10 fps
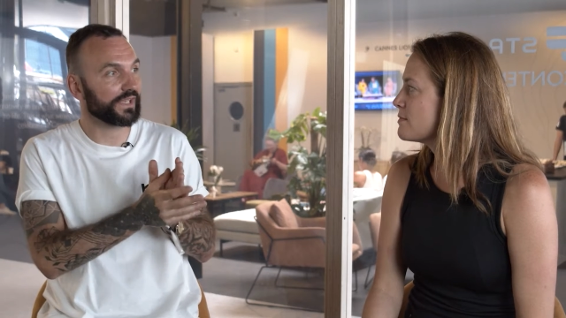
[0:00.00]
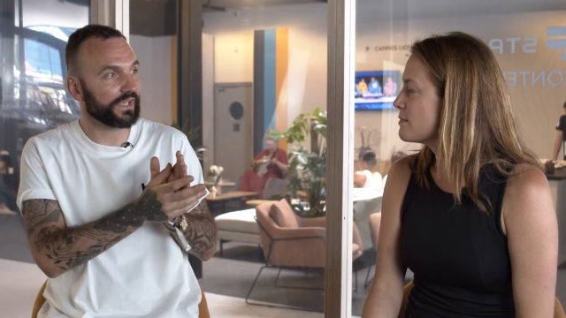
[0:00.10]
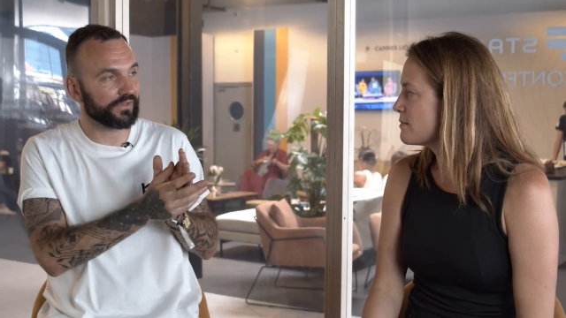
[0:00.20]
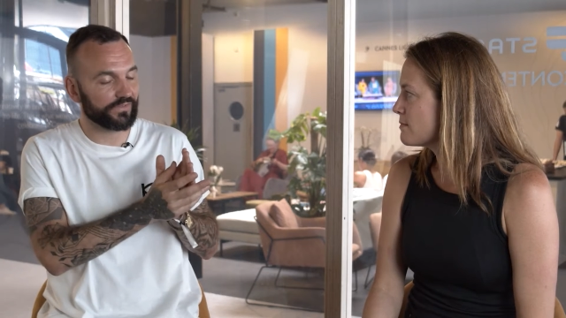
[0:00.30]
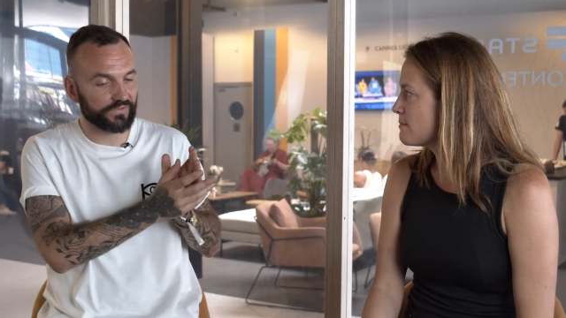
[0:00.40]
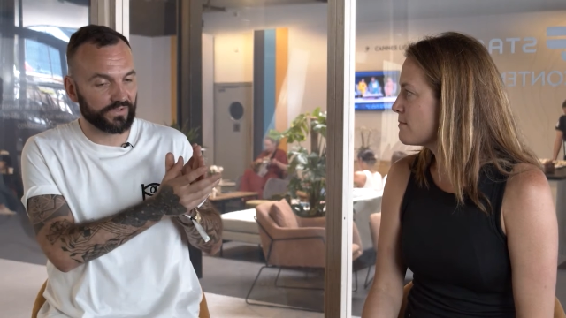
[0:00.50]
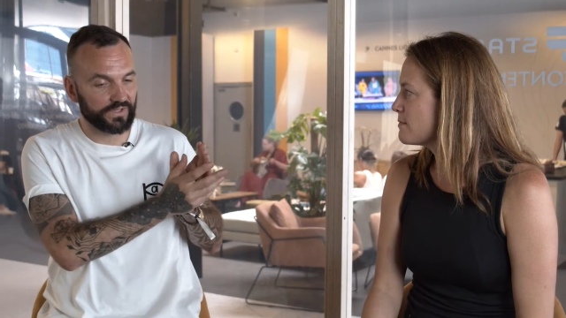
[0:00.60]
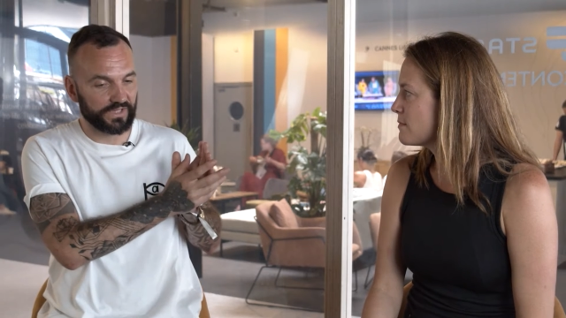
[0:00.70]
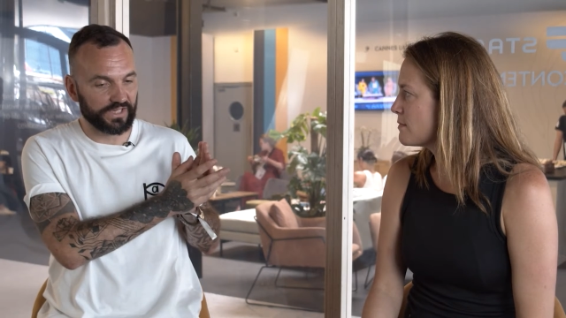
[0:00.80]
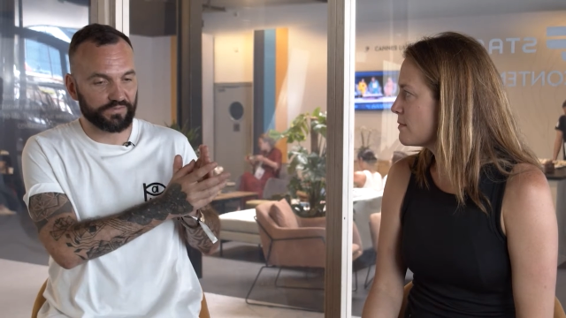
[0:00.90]
Speaker 1: It's
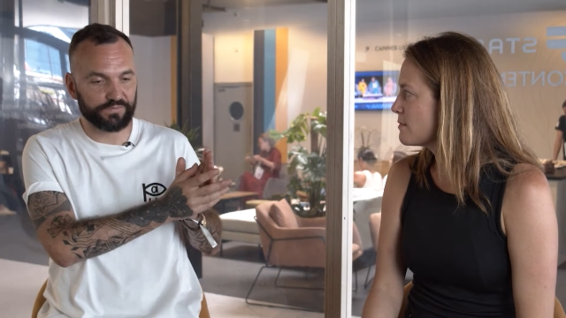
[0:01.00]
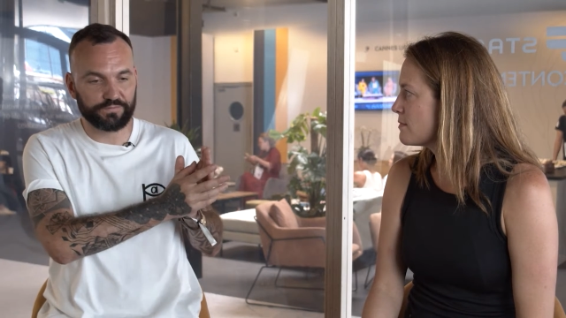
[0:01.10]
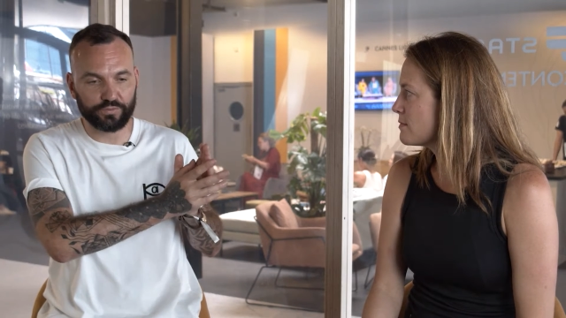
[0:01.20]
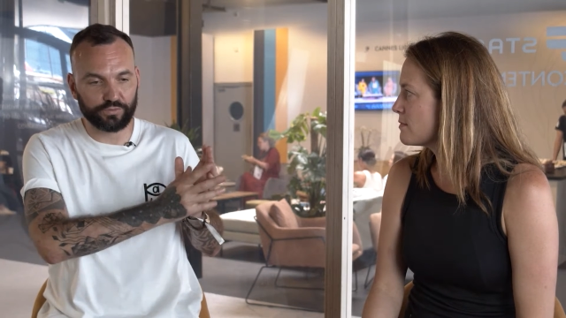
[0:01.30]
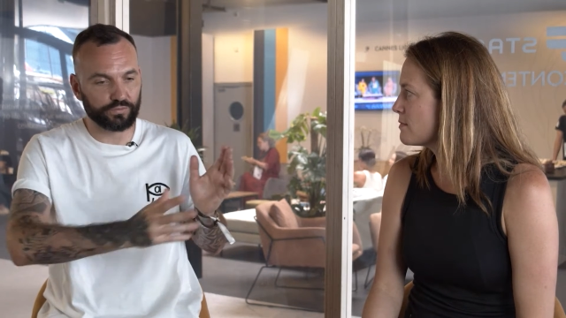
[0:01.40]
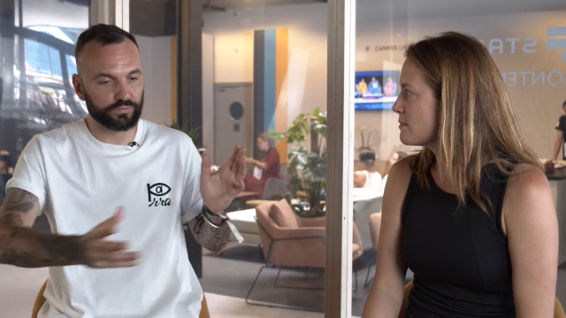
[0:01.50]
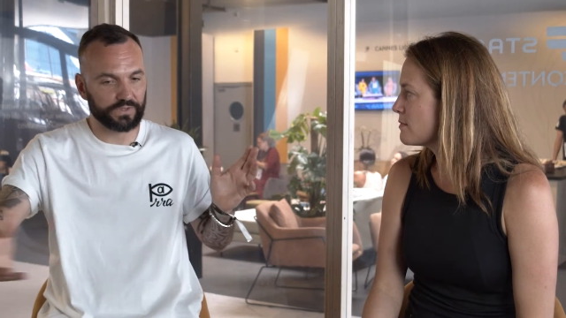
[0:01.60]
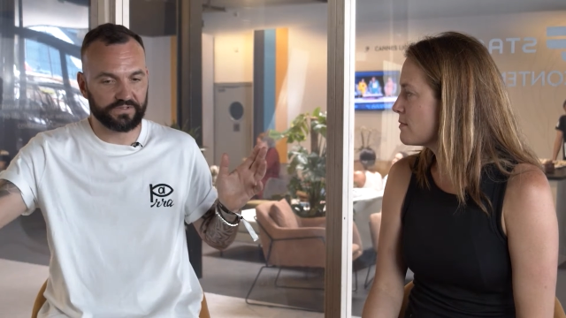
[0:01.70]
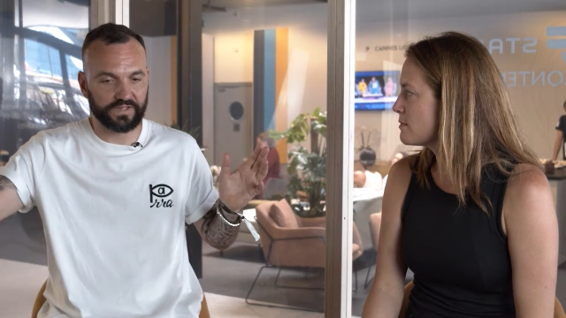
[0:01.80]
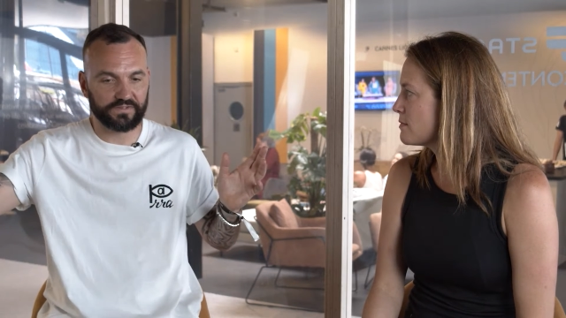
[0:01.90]
it's full.
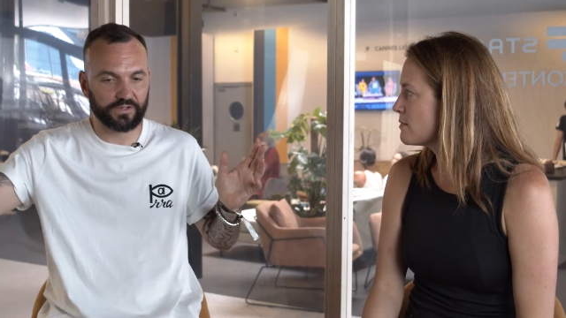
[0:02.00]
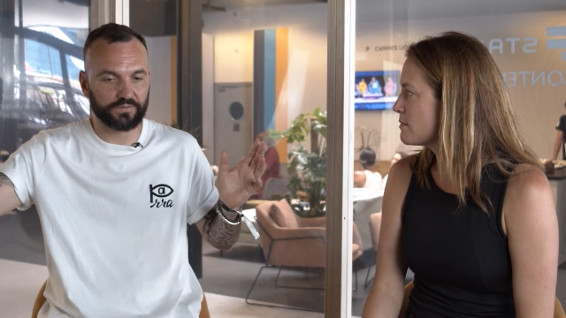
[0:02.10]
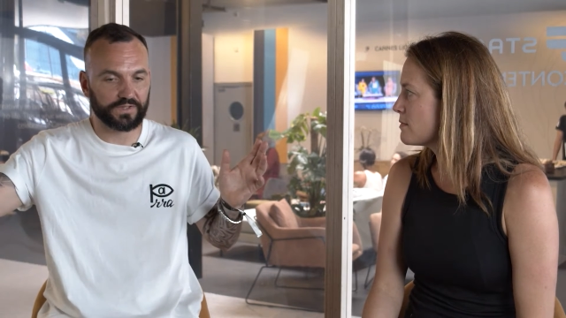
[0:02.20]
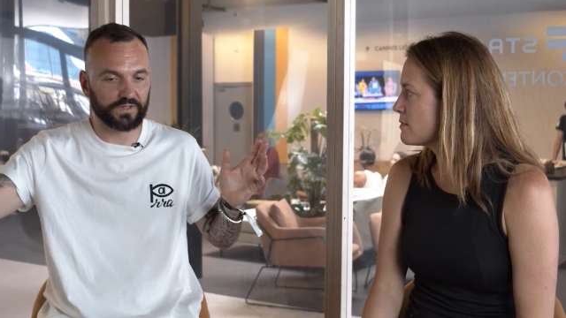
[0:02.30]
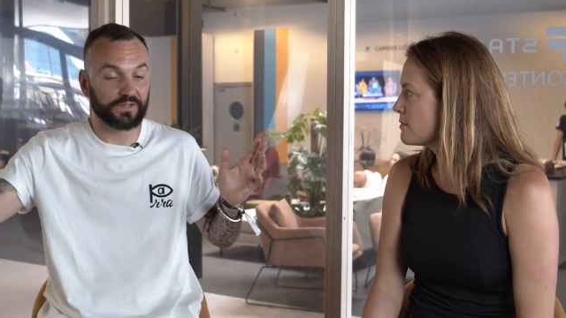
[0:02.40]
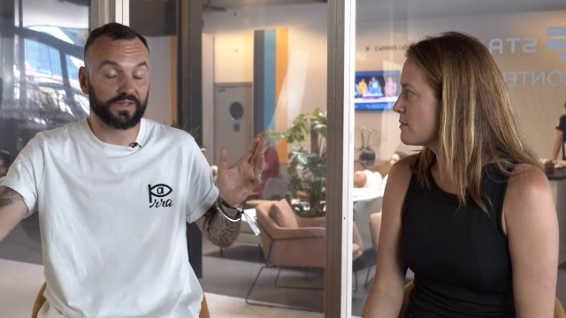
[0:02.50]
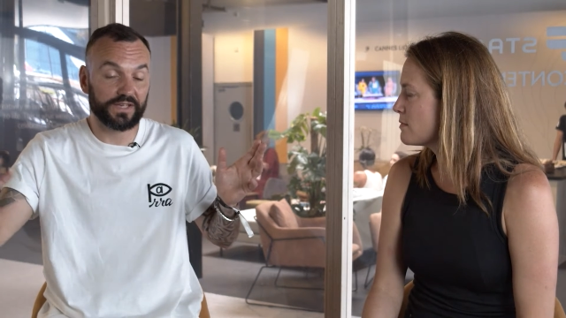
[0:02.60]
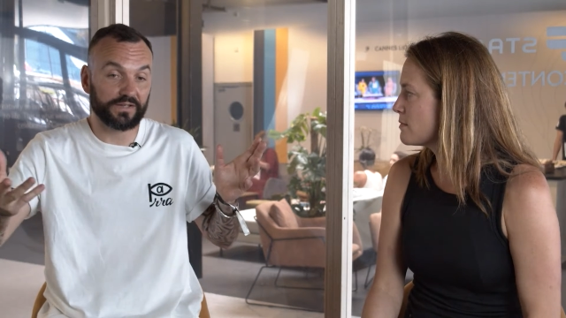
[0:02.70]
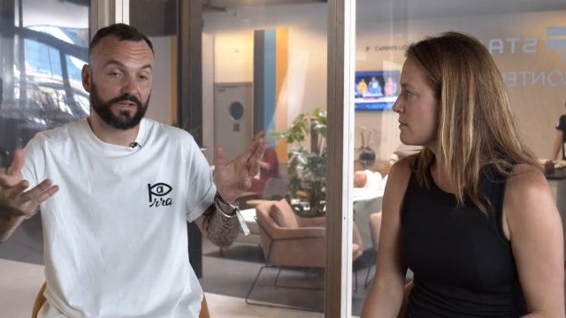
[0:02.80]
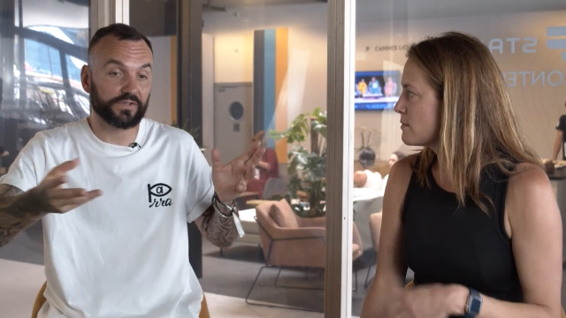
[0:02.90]
It takes over the. It,
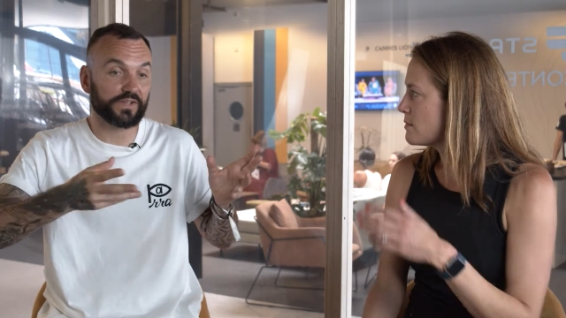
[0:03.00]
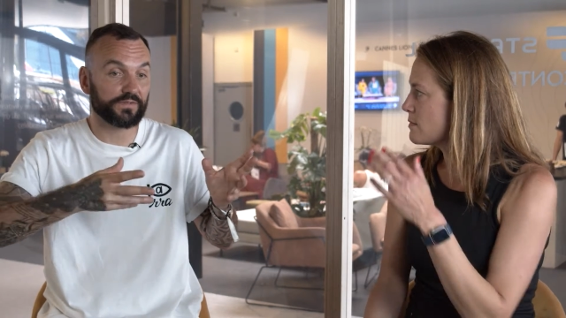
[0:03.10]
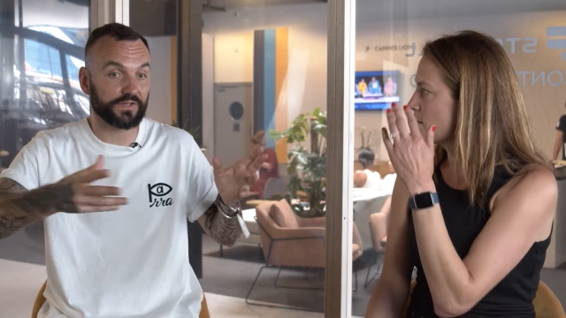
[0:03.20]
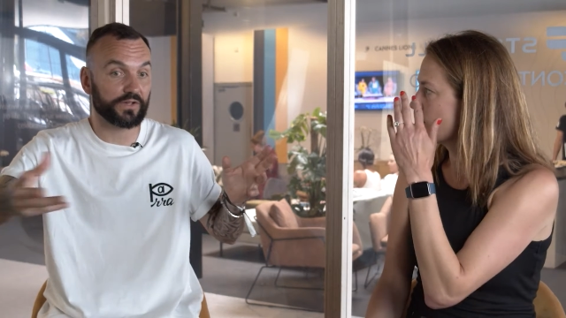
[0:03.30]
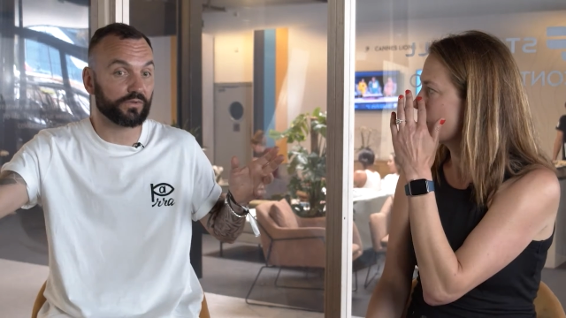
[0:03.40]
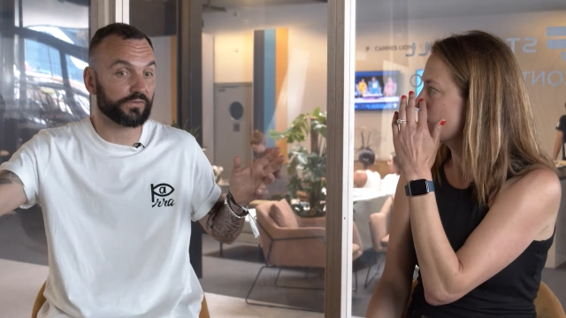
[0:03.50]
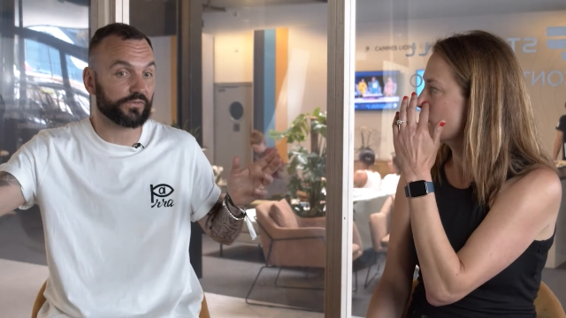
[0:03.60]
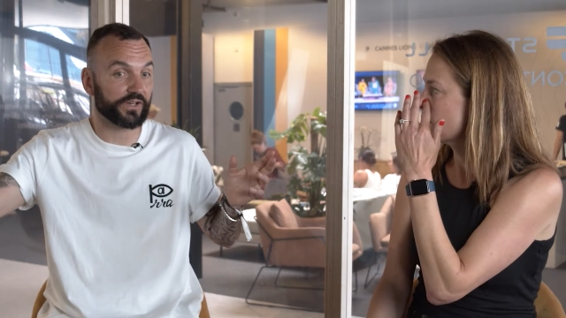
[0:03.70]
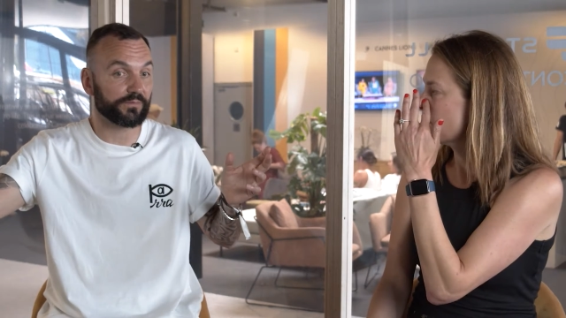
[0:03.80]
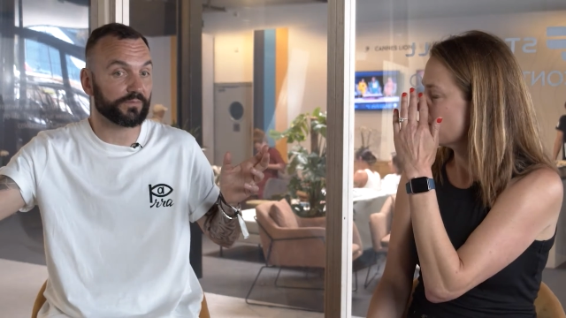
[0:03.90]
it looks after the whole
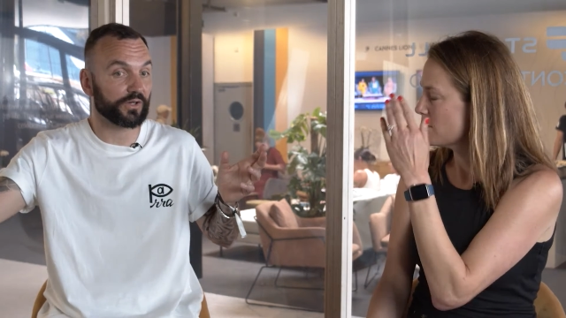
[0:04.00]
stream